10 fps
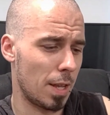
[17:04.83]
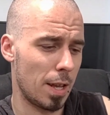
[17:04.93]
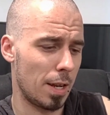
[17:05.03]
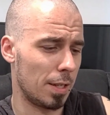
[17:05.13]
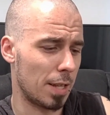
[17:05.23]

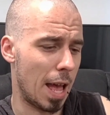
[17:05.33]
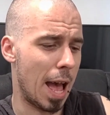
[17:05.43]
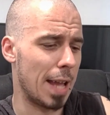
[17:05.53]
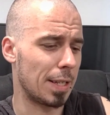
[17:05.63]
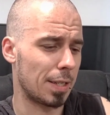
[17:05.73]
it is
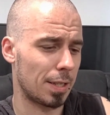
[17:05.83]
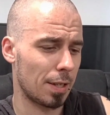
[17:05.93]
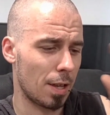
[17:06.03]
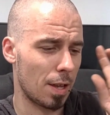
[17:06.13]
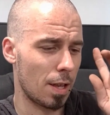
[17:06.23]

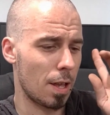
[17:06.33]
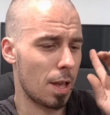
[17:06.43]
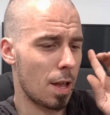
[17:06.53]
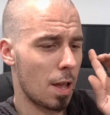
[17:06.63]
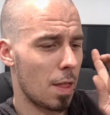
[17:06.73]
ace.
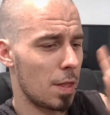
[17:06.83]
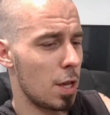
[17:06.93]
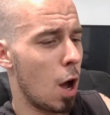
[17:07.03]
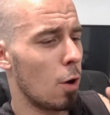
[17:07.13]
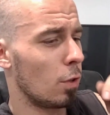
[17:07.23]

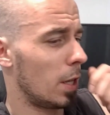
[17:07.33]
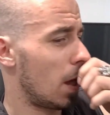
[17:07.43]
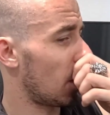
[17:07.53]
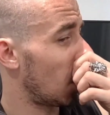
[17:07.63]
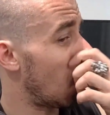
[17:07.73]
The only
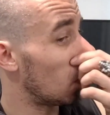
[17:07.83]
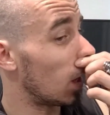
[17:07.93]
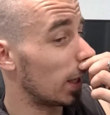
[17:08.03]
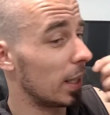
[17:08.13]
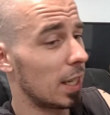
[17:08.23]
other con
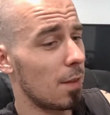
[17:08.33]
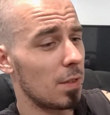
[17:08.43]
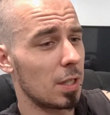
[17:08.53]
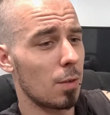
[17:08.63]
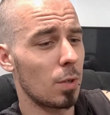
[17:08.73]
I can give
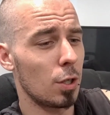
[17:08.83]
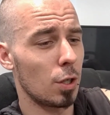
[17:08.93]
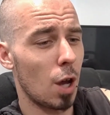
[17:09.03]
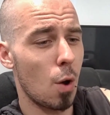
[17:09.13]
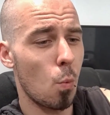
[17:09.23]
is that when you
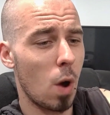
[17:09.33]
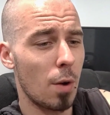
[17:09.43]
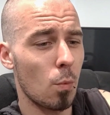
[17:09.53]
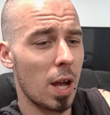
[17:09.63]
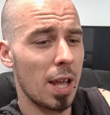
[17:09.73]
go
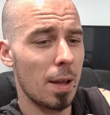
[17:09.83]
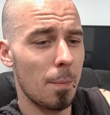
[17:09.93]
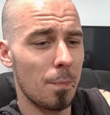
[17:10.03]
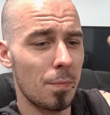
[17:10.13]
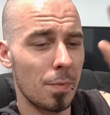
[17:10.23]
one way,
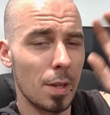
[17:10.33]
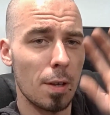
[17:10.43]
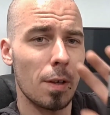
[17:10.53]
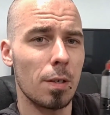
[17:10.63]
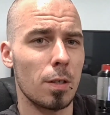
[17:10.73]

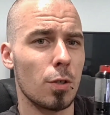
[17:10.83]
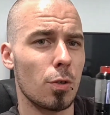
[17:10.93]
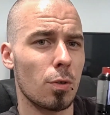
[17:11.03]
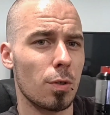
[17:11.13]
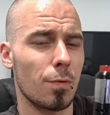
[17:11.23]
your
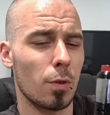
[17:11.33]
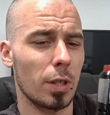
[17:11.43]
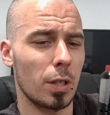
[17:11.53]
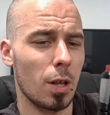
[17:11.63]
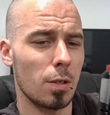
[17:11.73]
juice is
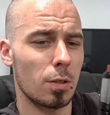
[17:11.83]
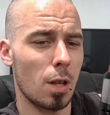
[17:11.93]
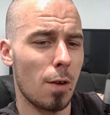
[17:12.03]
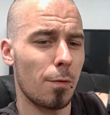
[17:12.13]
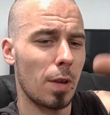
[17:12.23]
fully closed
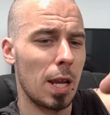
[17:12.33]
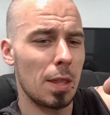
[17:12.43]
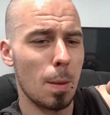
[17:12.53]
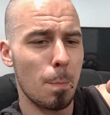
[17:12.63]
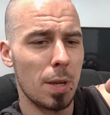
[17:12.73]
off.
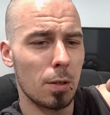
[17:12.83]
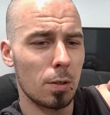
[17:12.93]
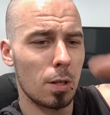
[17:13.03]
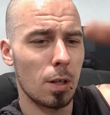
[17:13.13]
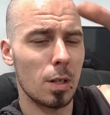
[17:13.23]
In the
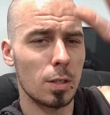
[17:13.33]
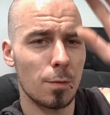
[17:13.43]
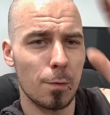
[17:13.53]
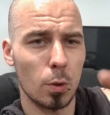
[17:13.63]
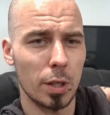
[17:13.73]
middle, it's
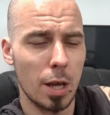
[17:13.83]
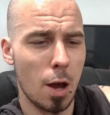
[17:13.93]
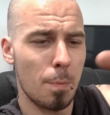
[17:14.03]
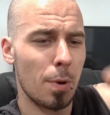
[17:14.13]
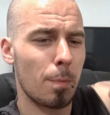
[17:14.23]
fully
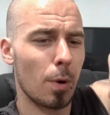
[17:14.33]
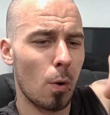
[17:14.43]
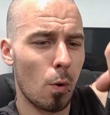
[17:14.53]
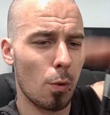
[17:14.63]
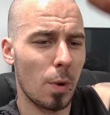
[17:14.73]
open, but
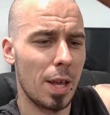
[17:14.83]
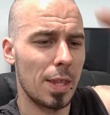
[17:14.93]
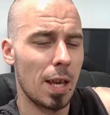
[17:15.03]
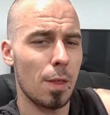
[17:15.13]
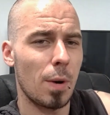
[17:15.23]
all the way
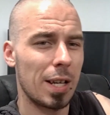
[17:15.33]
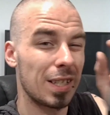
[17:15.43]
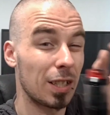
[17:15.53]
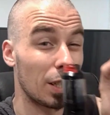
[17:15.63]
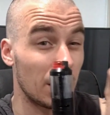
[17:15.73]
the other way,
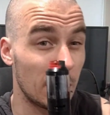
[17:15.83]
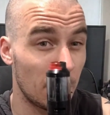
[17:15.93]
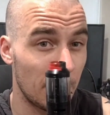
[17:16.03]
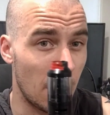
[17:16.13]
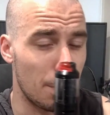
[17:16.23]
it's still a
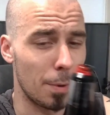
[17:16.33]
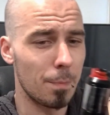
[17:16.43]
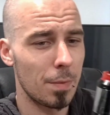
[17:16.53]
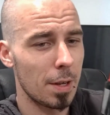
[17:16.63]
little bit open.